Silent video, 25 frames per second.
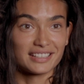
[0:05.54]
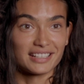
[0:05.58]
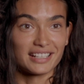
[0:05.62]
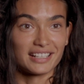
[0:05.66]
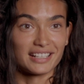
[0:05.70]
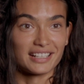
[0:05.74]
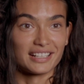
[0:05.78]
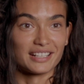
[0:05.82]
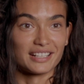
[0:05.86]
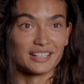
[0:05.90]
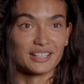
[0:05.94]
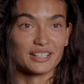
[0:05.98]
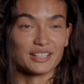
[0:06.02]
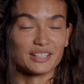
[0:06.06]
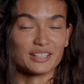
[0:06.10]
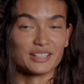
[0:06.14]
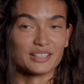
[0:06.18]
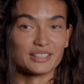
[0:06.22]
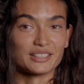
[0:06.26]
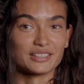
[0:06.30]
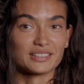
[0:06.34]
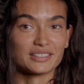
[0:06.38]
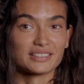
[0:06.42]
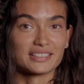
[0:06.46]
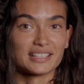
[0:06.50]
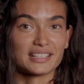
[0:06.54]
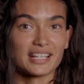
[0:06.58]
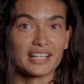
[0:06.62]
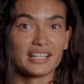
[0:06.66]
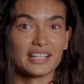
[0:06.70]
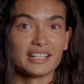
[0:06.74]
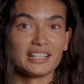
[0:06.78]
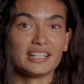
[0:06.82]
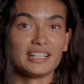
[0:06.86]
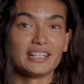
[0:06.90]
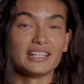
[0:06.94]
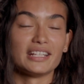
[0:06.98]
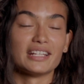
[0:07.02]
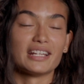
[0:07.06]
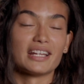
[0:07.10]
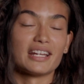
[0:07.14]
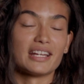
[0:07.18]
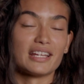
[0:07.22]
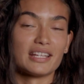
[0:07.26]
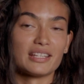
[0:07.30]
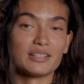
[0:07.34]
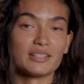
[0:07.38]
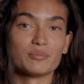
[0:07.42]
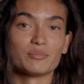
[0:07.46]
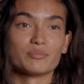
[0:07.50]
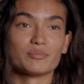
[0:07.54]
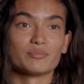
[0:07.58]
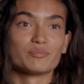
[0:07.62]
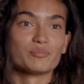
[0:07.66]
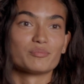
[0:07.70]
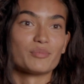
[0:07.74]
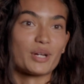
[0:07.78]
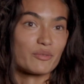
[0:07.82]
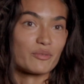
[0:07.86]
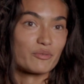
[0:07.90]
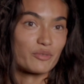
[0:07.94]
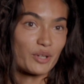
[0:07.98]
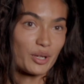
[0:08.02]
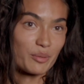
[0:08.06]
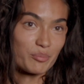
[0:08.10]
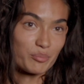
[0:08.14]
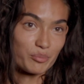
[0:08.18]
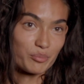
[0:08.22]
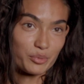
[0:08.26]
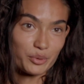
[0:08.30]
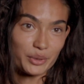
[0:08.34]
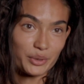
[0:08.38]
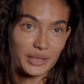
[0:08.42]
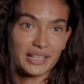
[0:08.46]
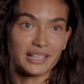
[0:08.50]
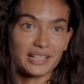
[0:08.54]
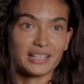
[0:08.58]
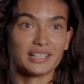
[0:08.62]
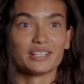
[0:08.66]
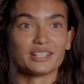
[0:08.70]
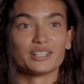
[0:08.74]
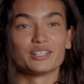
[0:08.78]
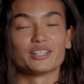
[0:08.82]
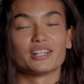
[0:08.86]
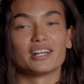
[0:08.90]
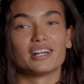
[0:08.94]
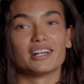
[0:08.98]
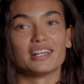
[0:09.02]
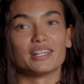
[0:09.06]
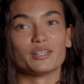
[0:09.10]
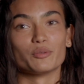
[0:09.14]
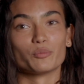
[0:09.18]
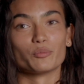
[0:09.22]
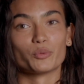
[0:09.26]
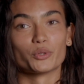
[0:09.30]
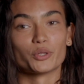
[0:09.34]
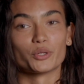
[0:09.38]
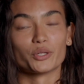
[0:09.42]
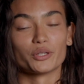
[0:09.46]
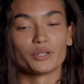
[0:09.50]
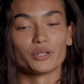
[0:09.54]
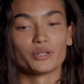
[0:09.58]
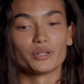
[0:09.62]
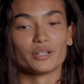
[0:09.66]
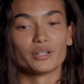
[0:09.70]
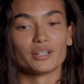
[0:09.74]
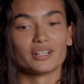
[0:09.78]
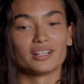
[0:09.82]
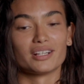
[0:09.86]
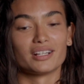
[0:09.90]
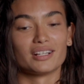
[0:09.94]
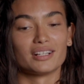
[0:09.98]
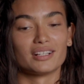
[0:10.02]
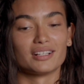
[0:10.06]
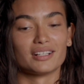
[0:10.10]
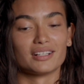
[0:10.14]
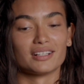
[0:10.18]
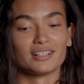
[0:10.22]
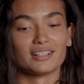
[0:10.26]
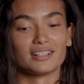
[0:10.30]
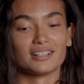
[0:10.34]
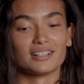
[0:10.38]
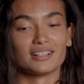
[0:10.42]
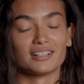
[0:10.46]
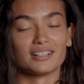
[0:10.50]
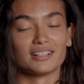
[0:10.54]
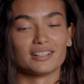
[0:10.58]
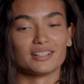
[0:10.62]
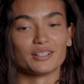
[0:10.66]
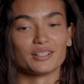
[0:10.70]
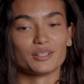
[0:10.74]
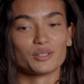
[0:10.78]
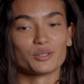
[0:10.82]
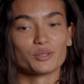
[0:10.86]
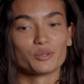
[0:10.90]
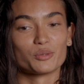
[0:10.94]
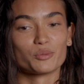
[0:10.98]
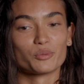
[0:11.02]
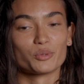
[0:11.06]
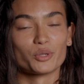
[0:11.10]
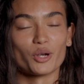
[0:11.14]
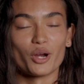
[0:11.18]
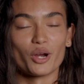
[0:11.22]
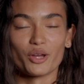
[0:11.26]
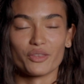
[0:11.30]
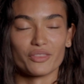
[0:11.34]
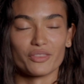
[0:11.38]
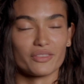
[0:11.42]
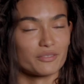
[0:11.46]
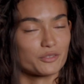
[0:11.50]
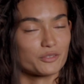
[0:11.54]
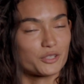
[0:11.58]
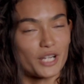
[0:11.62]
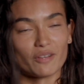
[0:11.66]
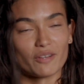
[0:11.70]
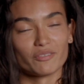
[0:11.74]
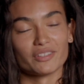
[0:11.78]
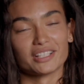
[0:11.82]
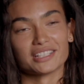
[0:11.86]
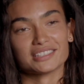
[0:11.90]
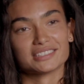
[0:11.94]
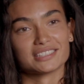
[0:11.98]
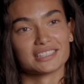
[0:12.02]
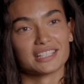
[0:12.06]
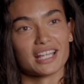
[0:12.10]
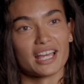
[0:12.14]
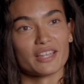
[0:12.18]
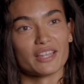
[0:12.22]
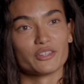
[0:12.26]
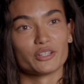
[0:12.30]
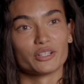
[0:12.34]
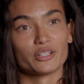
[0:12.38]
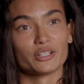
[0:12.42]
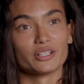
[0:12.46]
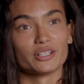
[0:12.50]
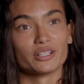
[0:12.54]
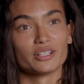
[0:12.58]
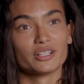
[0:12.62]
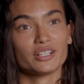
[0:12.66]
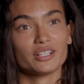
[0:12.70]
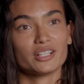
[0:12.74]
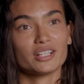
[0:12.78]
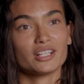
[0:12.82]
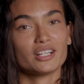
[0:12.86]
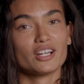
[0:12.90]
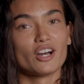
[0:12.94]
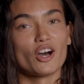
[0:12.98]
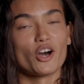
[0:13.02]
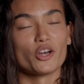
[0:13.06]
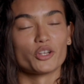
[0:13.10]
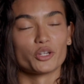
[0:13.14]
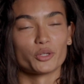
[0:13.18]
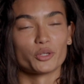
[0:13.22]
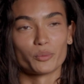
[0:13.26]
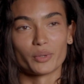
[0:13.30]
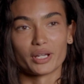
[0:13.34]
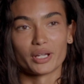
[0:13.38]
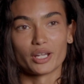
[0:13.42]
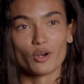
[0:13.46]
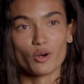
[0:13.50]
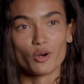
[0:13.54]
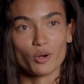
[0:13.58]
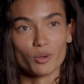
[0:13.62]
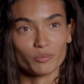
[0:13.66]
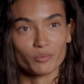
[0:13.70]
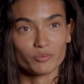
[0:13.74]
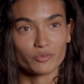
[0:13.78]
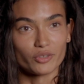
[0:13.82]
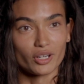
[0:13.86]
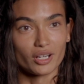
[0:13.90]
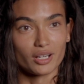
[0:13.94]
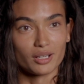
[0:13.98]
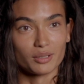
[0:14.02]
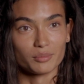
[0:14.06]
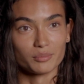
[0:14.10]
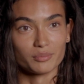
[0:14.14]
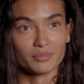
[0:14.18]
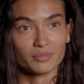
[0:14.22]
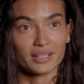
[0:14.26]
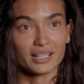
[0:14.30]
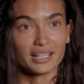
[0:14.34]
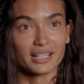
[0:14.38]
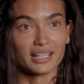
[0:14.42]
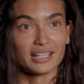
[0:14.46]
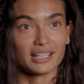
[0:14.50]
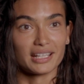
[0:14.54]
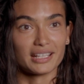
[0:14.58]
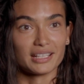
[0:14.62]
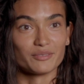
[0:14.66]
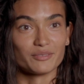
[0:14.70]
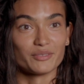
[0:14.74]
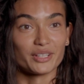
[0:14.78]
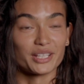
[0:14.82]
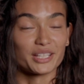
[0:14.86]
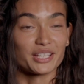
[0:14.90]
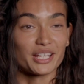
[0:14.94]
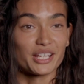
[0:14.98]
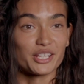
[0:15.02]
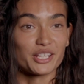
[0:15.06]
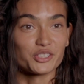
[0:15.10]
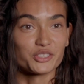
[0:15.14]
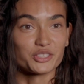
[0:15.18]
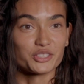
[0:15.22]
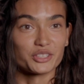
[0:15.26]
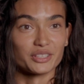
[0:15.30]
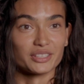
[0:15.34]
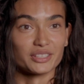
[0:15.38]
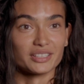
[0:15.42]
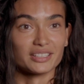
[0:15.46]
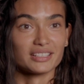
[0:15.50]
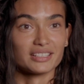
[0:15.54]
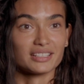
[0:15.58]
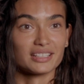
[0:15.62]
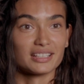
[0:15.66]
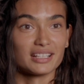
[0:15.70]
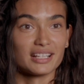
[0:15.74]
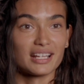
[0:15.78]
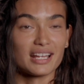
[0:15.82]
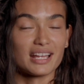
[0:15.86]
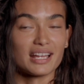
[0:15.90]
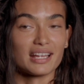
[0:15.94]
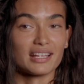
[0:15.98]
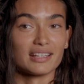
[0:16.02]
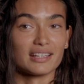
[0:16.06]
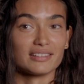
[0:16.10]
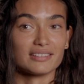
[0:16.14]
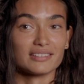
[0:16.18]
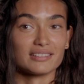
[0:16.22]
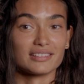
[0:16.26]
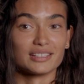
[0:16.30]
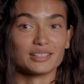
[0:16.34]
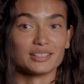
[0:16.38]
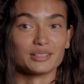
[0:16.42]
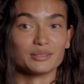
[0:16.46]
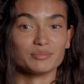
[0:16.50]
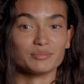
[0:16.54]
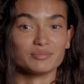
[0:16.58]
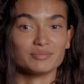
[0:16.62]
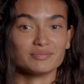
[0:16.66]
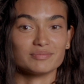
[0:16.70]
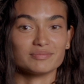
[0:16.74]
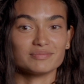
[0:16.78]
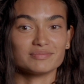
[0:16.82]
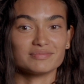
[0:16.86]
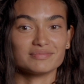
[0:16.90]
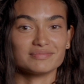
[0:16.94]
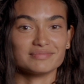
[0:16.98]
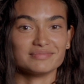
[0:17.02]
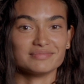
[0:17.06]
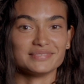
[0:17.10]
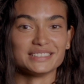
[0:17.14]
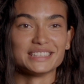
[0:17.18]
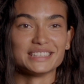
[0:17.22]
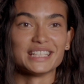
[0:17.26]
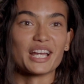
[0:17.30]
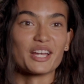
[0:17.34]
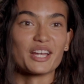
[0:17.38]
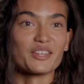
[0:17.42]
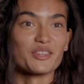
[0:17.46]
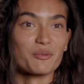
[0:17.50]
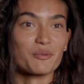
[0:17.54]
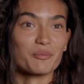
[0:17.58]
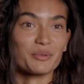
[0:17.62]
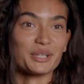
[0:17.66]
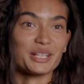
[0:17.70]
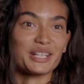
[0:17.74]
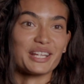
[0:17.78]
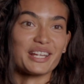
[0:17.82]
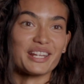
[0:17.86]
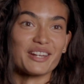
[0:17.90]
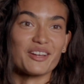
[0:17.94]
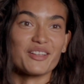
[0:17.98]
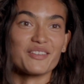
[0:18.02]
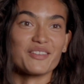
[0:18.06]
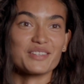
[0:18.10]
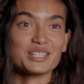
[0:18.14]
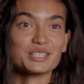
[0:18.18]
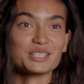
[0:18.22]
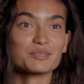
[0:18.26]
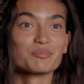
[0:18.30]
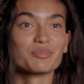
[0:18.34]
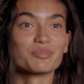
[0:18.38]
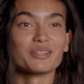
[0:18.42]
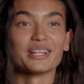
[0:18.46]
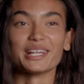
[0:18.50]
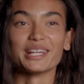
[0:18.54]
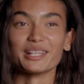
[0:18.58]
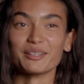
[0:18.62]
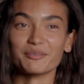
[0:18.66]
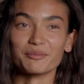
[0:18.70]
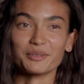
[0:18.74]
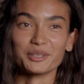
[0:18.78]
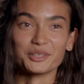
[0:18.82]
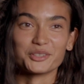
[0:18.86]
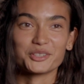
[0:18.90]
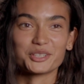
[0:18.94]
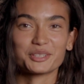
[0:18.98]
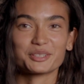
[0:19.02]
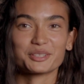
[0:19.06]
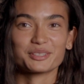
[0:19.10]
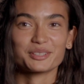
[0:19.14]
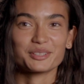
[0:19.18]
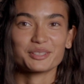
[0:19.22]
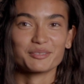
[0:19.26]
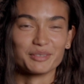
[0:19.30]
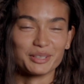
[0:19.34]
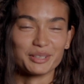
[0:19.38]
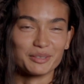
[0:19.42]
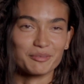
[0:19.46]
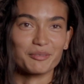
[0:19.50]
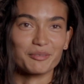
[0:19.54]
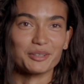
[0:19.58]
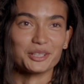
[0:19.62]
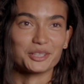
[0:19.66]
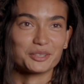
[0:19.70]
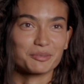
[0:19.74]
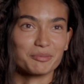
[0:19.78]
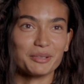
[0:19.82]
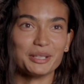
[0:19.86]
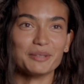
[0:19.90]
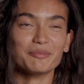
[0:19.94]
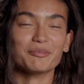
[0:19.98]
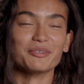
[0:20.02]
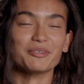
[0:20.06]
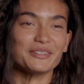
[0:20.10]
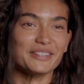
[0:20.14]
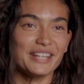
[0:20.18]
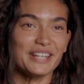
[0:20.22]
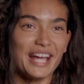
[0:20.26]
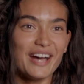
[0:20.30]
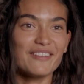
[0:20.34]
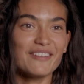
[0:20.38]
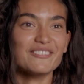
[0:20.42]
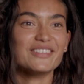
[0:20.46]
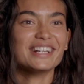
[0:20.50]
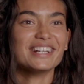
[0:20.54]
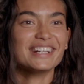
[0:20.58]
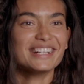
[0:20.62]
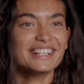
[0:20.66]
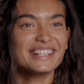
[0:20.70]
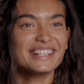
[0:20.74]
Uh, Katie and my friend Bree, and we're uh, we're on traveling together on our way home from a vacation, and um, yeah, then we get on this plane, which we wish we wouldn't have.